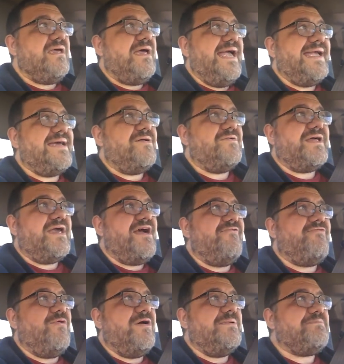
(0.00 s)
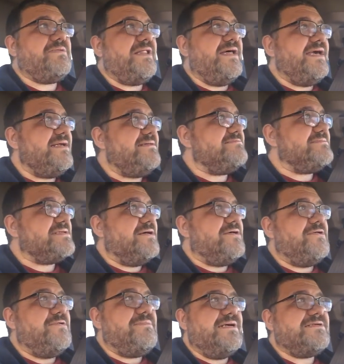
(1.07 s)
I can only have 1 plate,
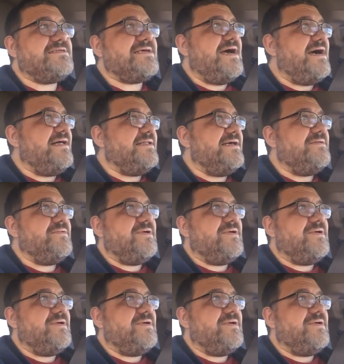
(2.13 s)
so my salad,